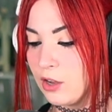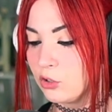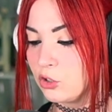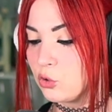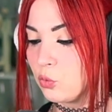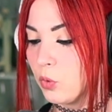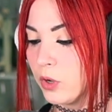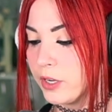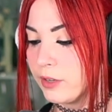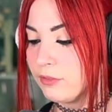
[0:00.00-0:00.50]

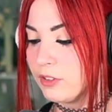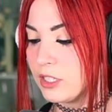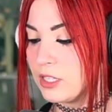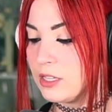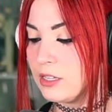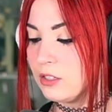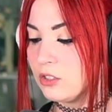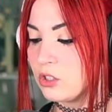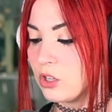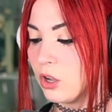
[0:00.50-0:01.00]
one of the
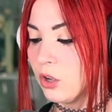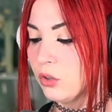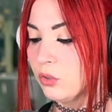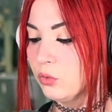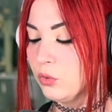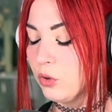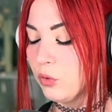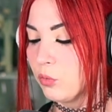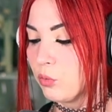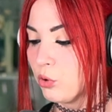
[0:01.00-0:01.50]
king's
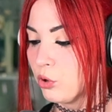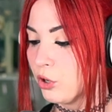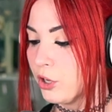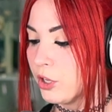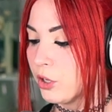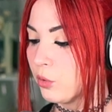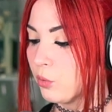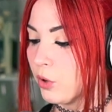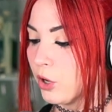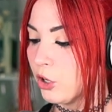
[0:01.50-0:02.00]
own
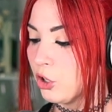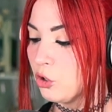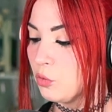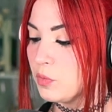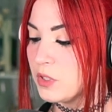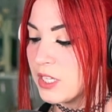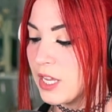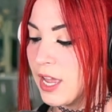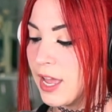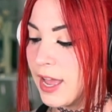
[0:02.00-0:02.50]
royal
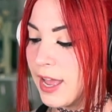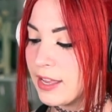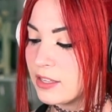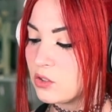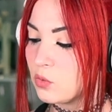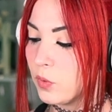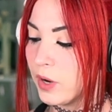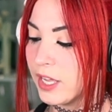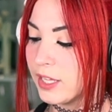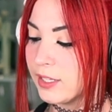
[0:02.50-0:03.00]
robes, as
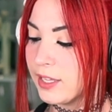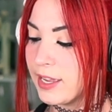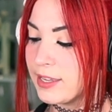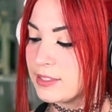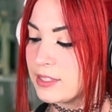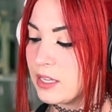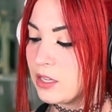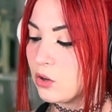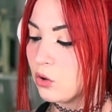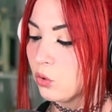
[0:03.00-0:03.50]
well as
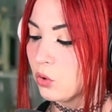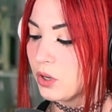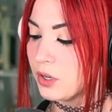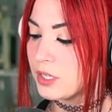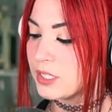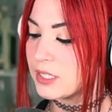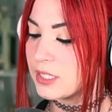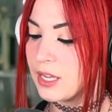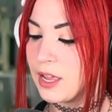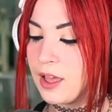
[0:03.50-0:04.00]
a
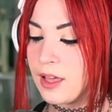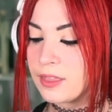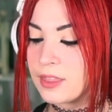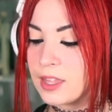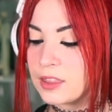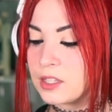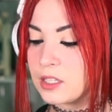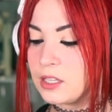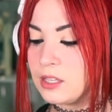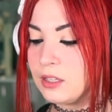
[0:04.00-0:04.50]
horse
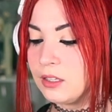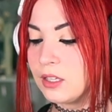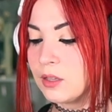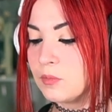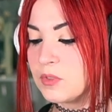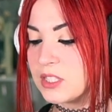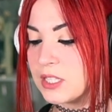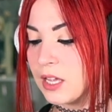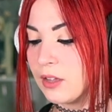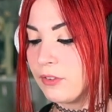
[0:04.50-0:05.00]
that the king
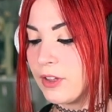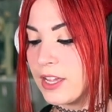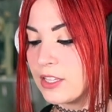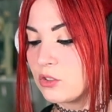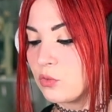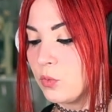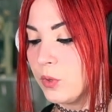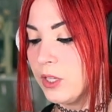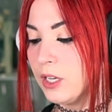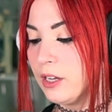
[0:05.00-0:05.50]
himself has
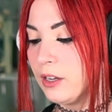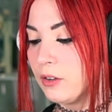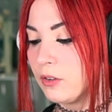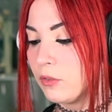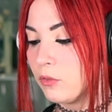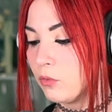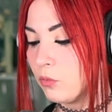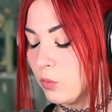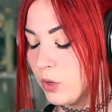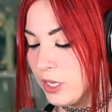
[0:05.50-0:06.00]

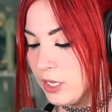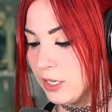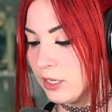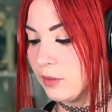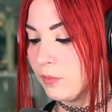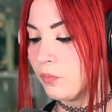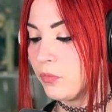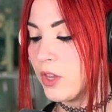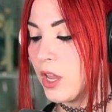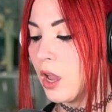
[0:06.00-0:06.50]

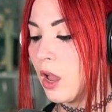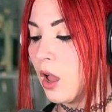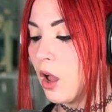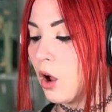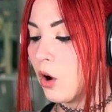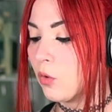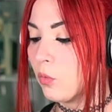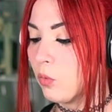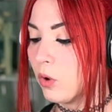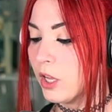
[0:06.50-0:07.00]
ridden,
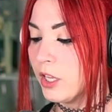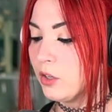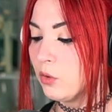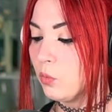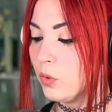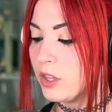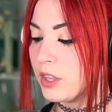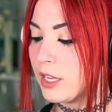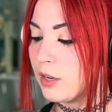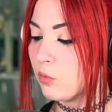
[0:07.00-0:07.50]
one
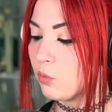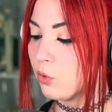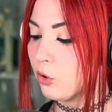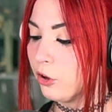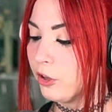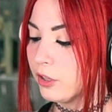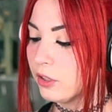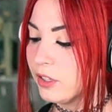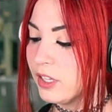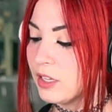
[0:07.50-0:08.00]
with a
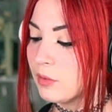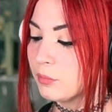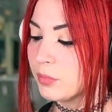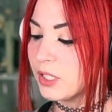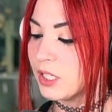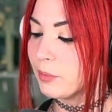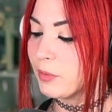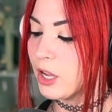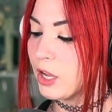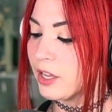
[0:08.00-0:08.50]
royal
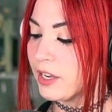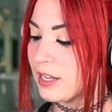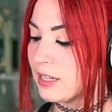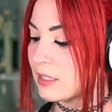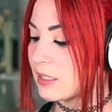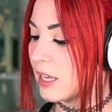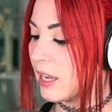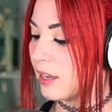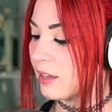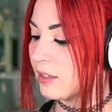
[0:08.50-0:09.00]
emblem on
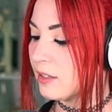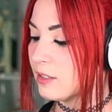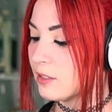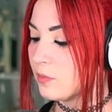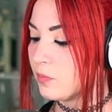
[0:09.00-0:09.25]
its head.